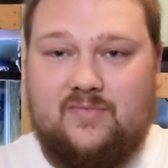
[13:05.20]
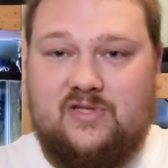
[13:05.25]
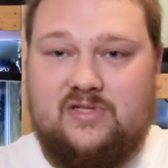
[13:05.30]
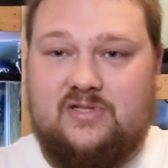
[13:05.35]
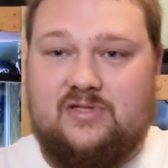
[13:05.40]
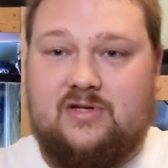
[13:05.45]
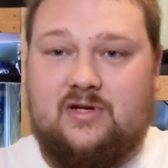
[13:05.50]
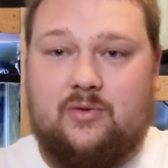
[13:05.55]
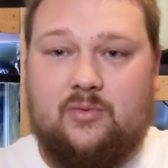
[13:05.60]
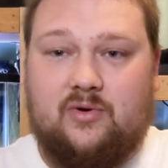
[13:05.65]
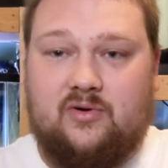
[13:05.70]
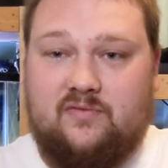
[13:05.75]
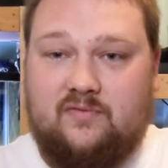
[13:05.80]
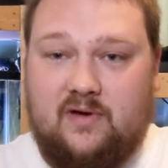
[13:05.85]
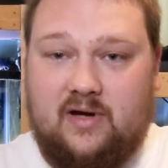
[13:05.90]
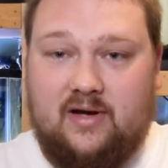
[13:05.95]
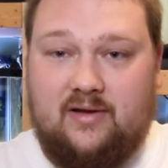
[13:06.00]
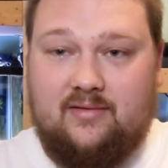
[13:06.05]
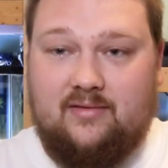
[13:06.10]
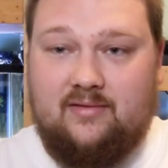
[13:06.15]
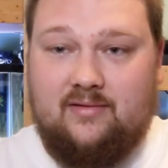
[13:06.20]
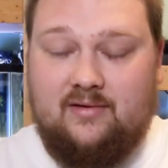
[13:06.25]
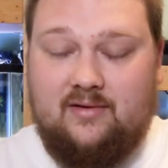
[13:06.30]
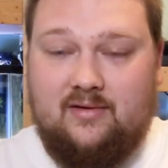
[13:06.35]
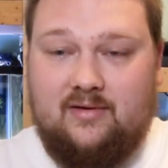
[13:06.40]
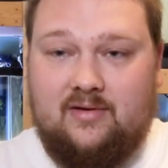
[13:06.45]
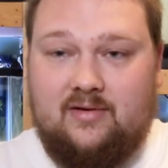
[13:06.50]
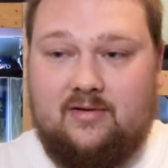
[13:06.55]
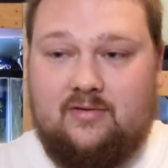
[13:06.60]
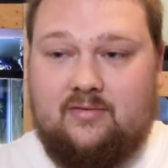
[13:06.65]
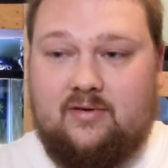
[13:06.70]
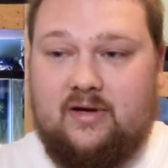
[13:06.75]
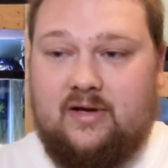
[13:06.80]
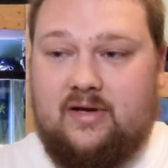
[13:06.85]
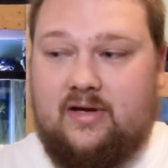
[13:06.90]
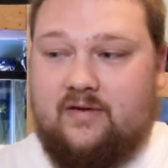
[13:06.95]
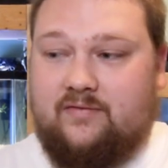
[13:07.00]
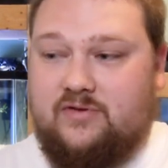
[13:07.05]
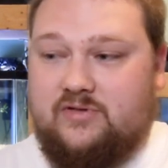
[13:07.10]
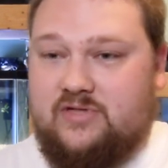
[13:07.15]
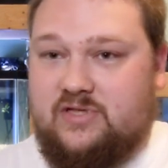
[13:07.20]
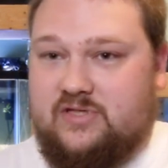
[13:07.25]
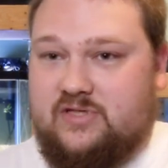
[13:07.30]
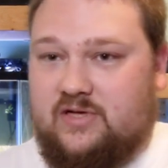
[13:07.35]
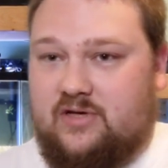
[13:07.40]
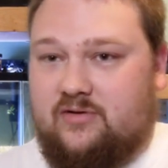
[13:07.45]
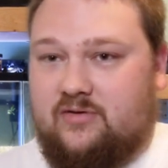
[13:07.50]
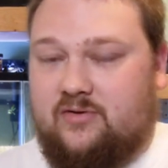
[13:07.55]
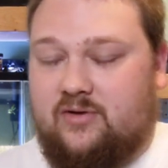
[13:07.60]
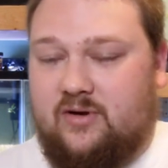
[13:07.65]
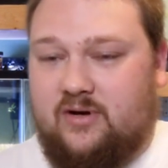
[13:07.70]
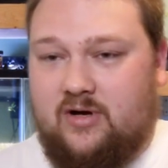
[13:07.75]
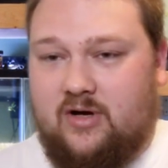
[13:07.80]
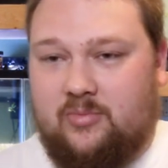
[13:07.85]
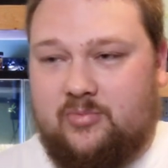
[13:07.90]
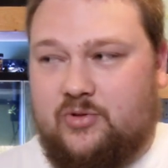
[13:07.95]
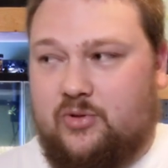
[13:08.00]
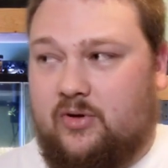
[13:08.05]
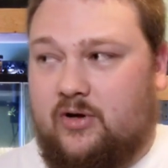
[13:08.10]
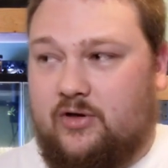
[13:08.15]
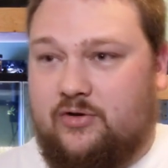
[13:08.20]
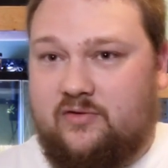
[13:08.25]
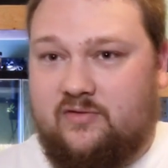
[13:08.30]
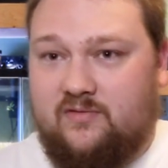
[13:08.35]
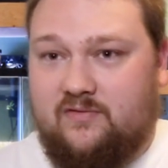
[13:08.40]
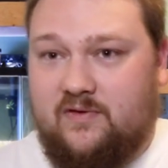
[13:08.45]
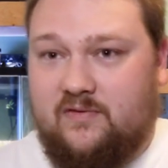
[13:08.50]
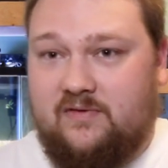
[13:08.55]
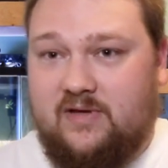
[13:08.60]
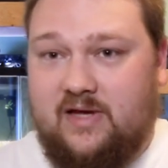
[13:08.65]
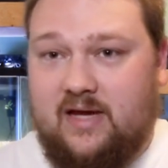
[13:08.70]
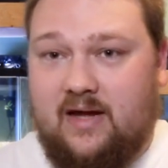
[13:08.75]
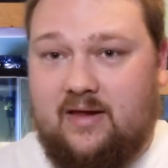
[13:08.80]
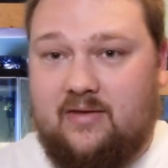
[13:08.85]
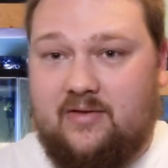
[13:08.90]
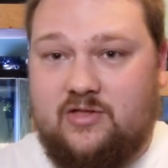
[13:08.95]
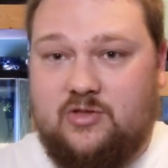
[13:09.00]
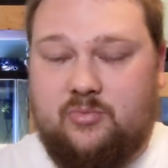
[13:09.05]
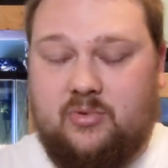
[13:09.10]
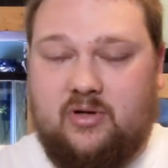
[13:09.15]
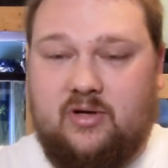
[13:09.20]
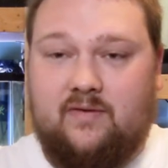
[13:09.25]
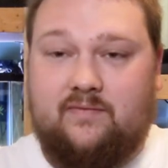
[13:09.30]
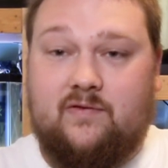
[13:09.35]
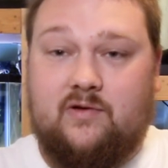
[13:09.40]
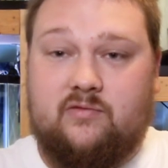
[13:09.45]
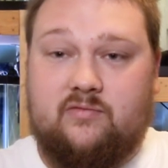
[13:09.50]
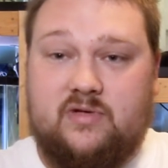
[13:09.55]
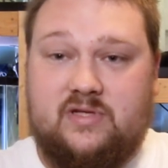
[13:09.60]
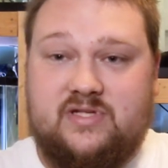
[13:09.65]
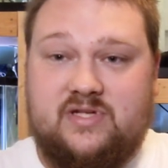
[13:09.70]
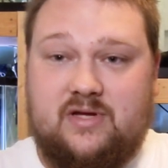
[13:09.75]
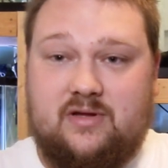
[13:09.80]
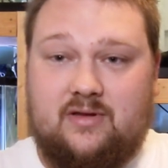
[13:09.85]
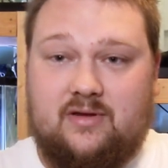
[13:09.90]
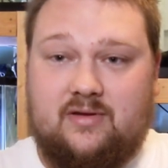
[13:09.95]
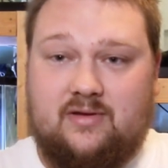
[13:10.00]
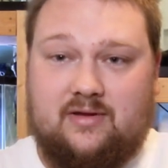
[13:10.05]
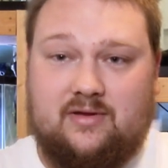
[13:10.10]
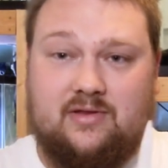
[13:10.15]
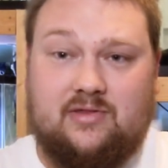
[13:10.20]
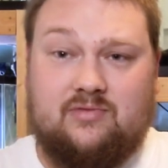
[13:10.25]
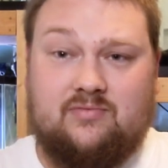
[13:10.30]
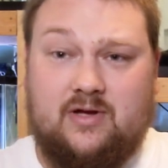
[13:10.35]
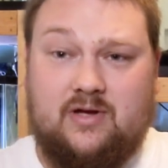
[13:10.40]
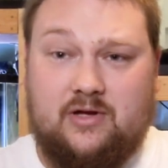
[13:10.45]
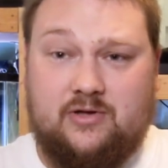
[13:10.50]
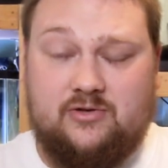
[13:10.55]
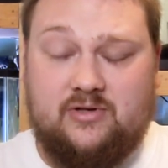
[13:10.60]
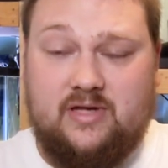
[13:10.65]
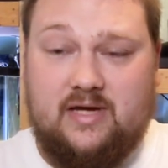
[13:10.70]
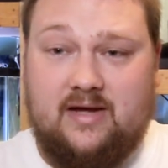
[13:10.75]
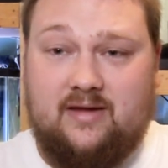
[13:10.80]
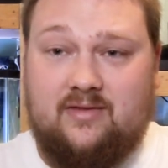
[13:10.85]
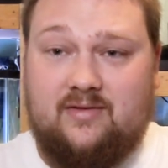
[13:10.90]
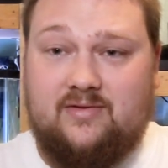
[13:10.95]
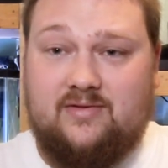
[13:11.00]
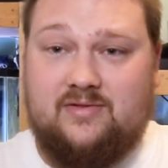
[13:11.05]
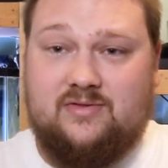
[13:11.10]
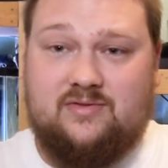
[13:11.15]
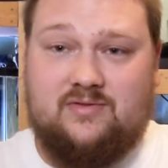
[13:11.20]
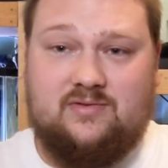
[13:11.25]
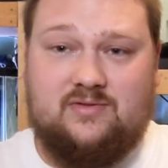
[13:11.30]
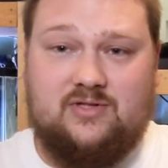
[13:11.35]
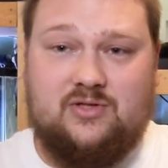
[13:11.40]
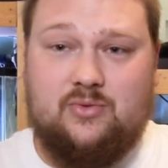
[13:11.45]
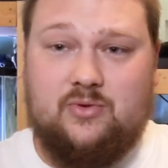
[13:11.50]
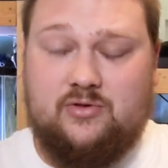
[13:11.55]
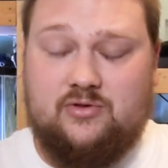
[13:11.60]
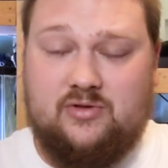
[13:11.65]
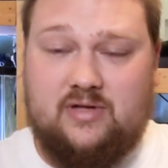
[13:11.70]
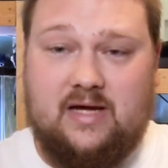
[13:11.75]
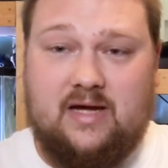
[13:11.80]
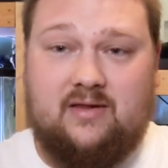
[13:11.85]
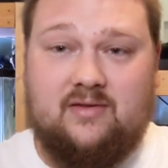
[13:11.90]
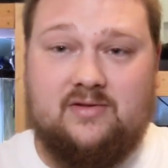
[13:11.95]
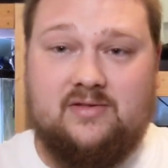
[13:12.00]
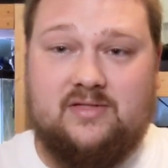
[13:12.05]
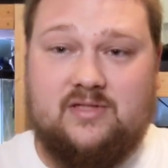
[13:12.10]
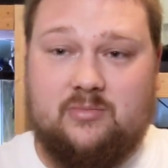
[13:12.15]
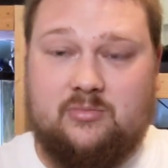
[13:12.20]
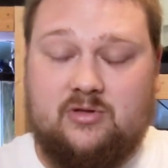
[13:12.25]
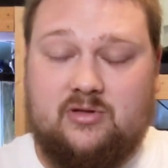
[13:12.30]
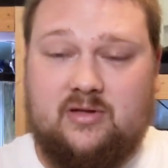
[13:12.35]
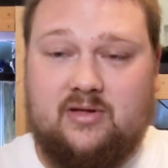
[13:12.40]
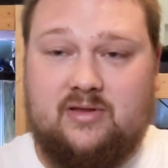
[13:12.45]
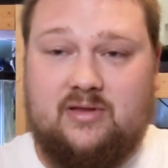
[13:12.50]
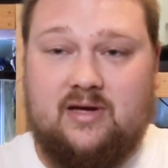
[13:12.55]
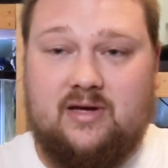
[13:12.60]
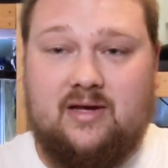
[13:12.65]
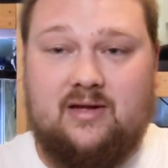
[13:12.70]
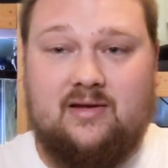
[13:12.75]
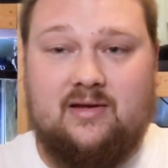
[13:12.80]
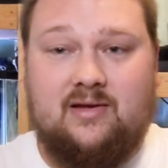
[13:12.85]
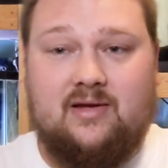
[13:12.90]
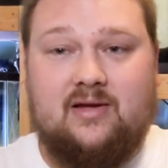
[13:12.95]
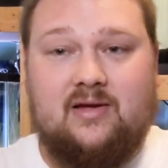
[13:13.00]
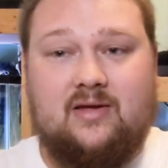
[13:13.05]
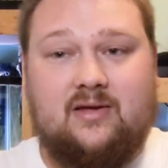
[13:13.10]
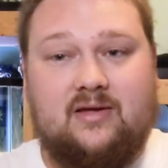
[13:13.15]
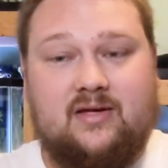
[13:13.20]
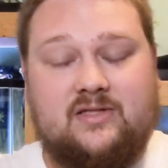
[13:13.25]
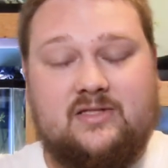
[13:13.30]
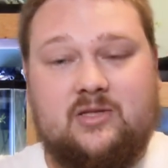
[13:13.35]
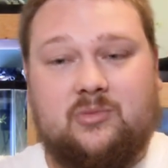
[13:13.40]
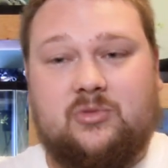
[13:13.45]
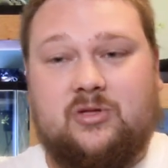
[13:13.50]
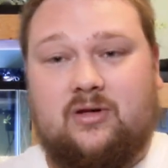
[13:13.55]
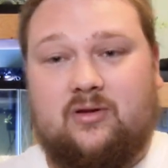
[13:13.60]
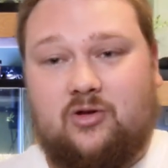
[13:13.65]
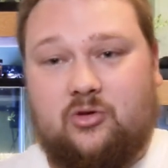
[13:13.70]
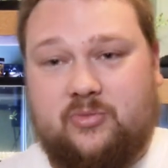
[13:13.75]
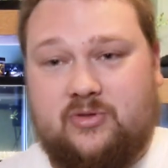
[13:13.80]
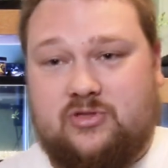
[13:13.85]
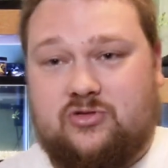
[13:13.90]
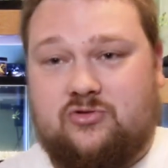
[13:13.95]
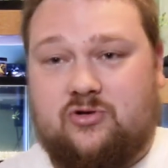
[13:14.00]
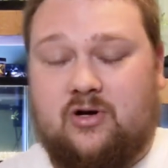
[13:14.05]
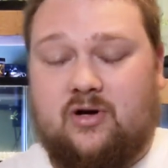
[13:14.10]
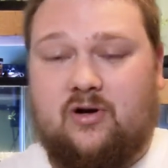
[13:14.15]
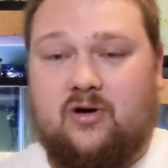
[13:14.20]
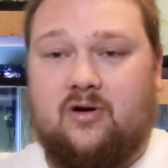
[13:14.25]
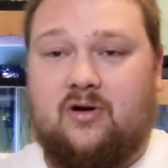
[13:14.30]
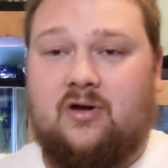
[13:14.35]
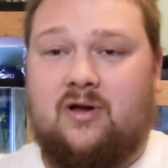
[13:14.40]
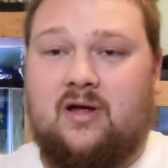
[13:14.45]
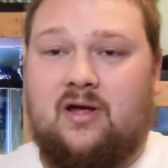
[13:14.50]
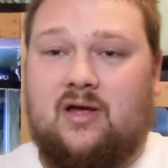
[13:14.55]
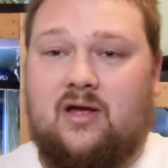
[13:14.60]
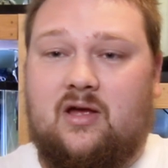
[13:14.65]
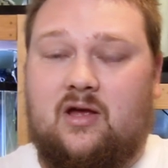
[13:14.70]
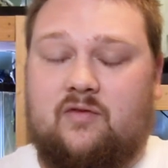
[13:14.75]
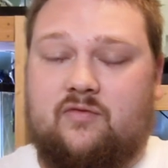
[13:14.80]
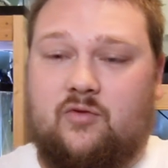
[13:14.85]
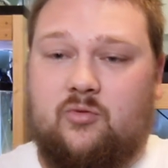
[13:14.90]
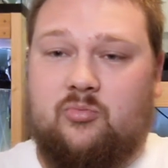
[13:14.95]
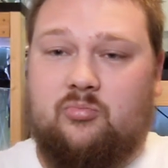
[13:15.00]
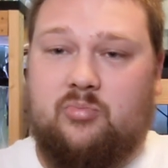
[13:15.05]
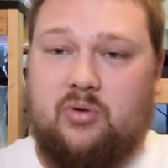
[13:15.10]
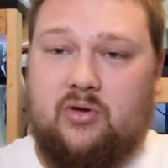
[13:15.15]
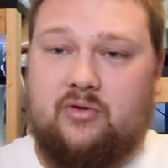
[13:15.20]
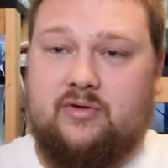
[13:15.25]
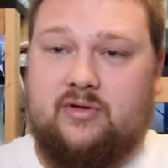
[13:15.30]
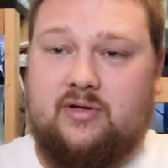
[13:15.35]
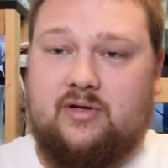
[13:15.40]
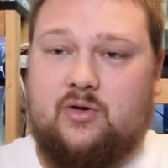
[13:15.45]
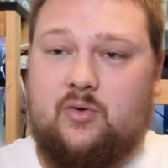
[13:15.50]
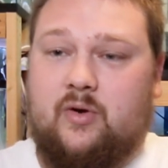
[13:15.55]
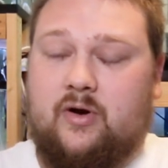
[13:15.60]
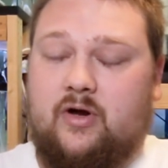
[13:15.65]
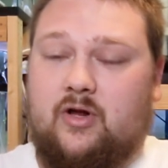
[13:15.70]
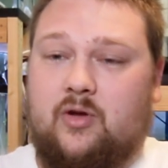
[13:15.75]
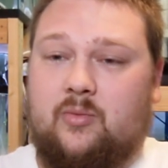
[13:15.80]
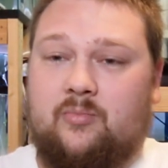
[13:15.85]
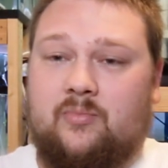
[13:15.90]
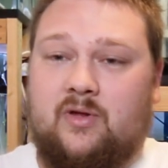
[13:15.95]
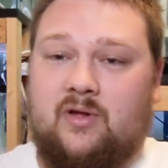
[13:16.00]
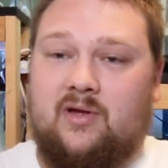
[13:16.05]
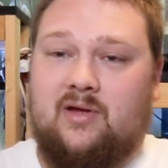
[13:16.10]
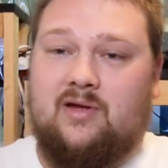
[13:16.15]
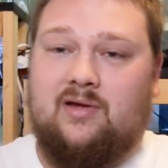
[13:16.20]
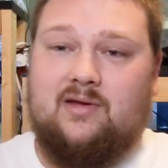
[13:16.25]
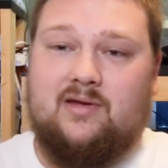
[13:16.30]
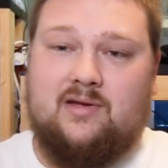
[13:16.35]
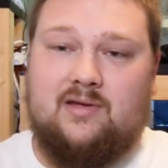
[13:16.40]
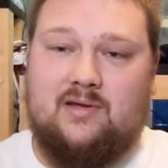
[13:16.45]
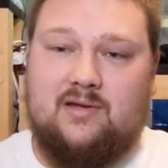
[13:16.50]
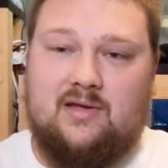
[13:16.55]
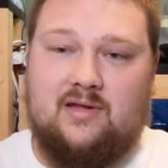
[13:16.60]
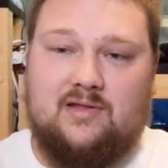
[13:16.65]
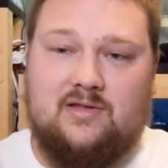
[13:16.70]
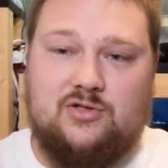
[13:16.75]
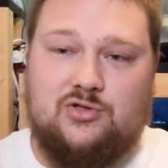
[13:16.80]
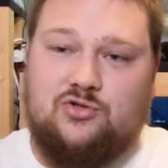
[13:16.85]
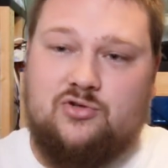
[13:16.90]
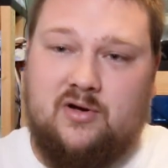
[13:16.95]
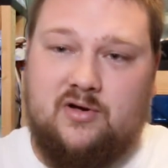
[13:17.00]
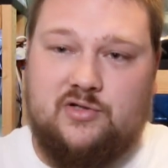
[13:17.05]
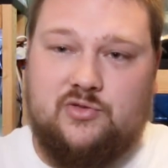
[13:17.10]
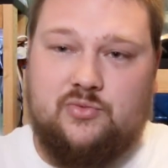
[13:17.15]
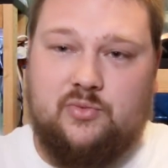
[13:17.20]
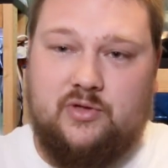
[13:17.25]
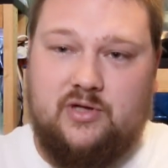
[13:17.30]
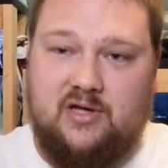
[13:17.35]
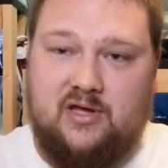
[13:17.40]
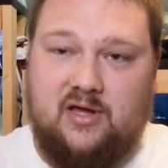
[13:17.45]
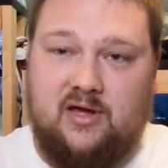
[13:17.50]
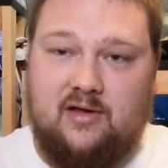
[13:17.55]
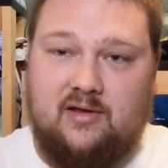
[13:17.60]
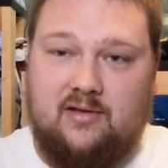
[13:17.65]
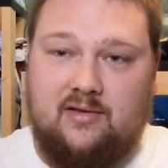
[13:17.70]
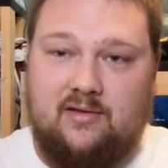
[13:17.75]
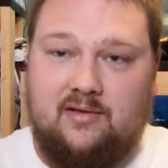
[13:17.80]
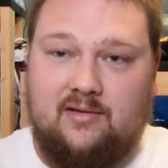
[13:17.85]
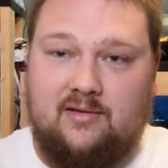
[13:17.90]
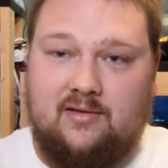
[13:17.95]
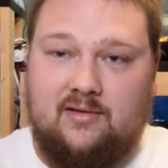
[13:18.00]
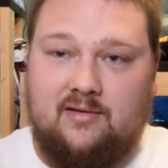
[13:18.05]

this is going to work fine, right? I've used this on up to 150 gallons, but if you're resealing like 300 gallons, 200 gallons, something like that, get something a little bit stronger. If you're building an aquarium, get the strongest one you can,